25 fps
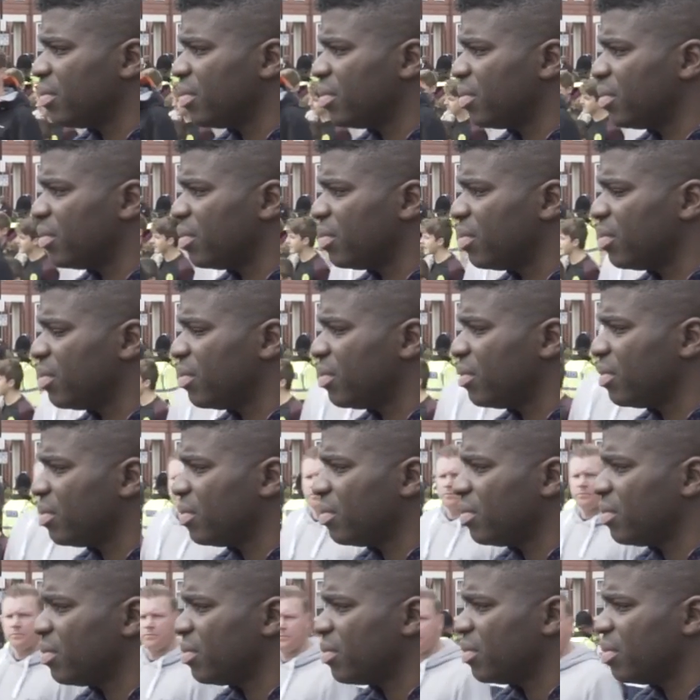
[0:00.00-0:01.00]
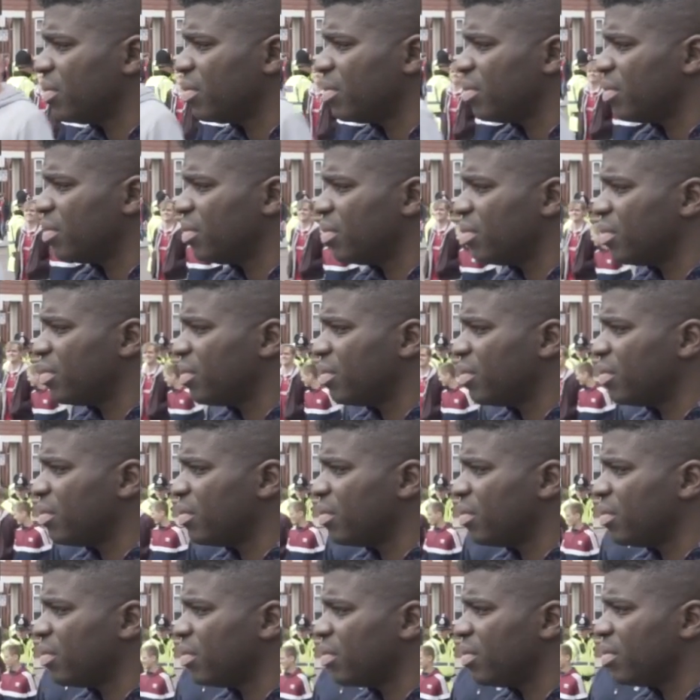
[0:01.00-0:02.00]

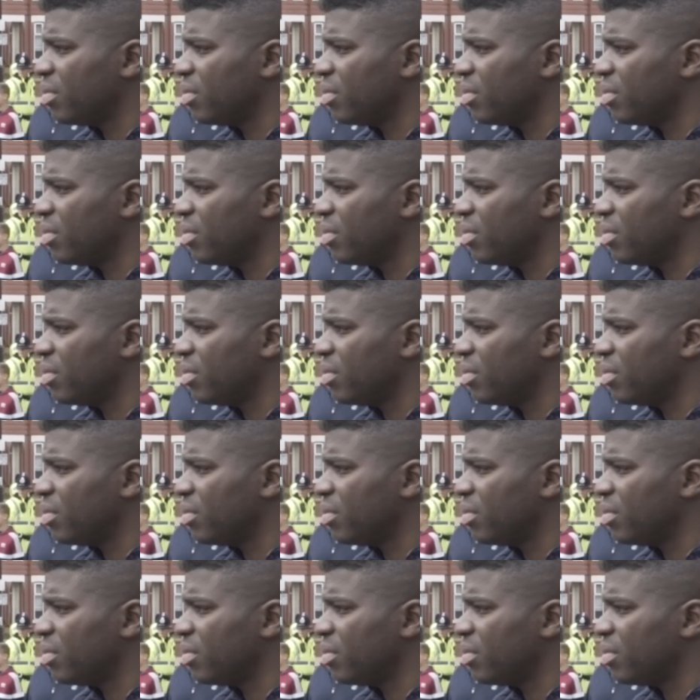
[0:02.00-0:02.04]
(not speaking)